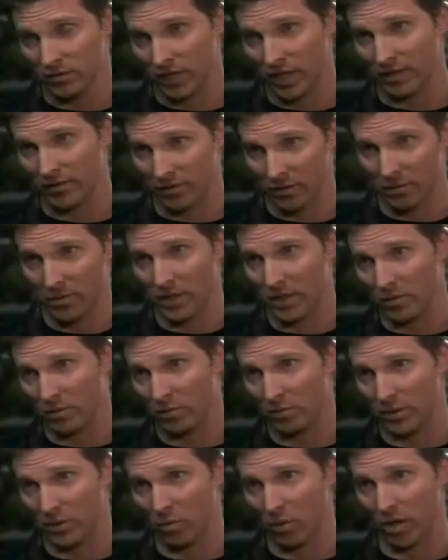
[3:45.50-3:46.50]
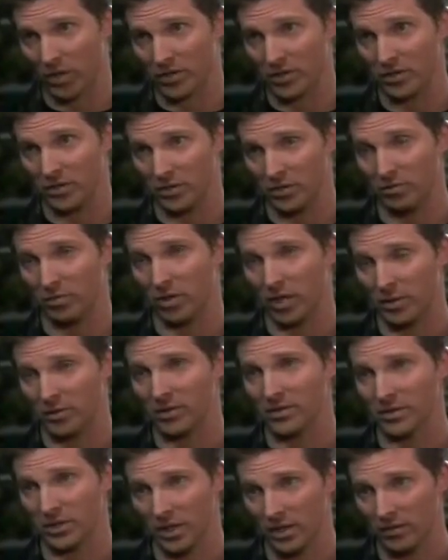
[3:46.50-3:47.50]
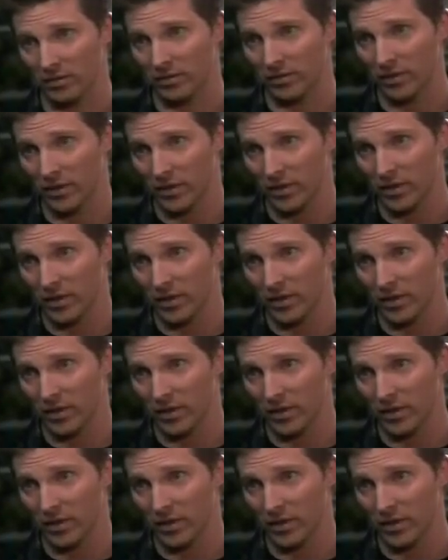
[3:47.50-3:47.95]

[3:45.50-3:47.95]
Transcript: that for me would be watching you blame yourself.